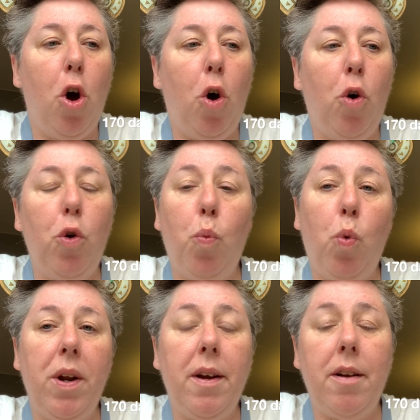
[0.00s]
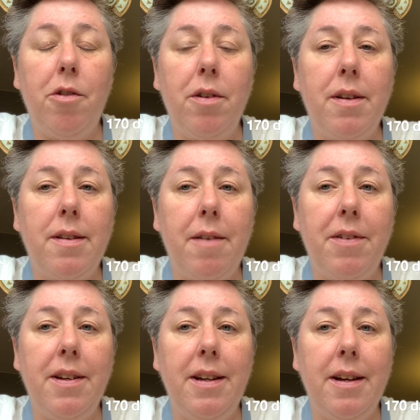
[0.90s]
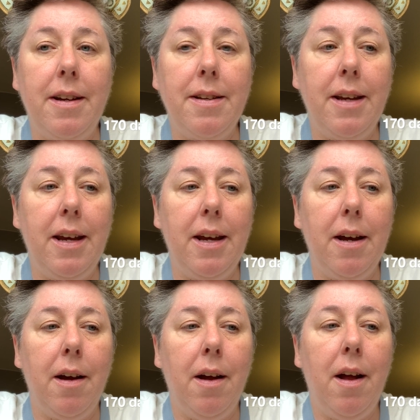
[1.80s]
on 170 days a year.